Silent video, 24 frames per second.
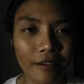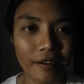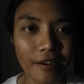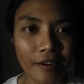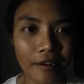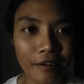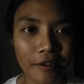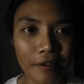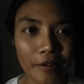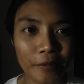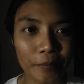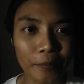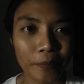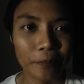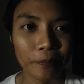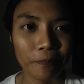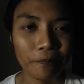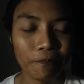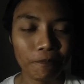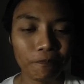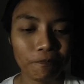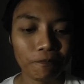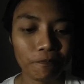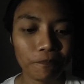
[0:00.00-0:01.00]

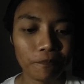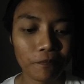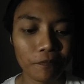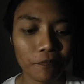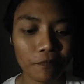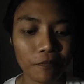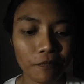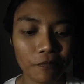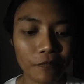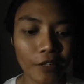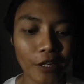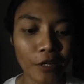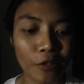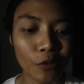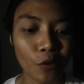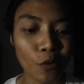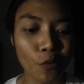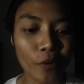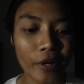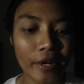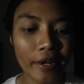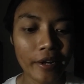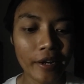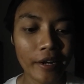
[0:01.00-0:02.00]
And the
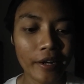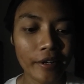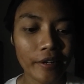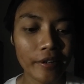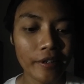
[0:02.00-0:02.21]
way